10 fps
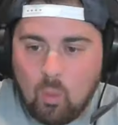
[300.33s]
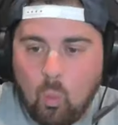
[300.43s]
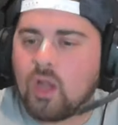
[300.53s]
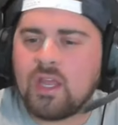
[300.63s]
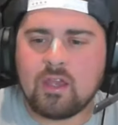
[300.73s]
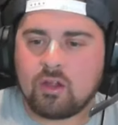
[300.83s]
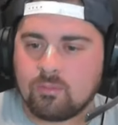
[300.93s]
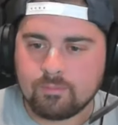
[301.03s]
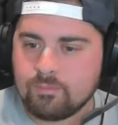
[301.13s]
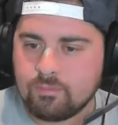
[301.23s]
One a year.
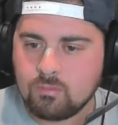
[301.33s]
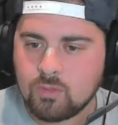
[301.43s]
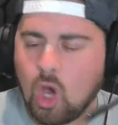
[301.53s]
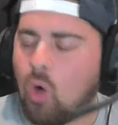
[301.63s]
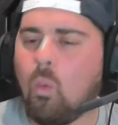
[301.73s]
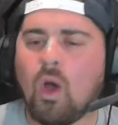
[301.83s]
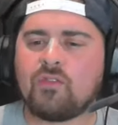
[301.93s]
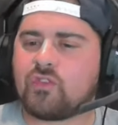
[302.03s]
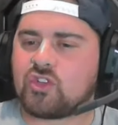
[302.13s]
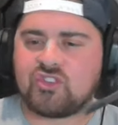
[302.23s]
Go
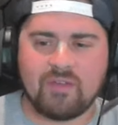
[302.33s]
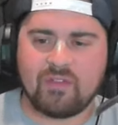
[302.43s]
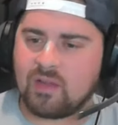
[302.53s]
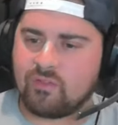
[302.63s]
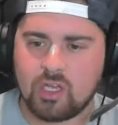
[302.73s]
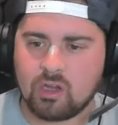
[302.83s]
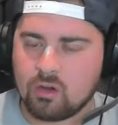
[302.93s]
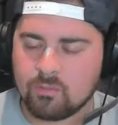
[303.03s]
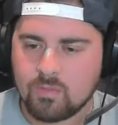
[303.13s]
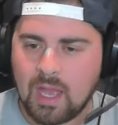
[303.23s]
1 for 7 every year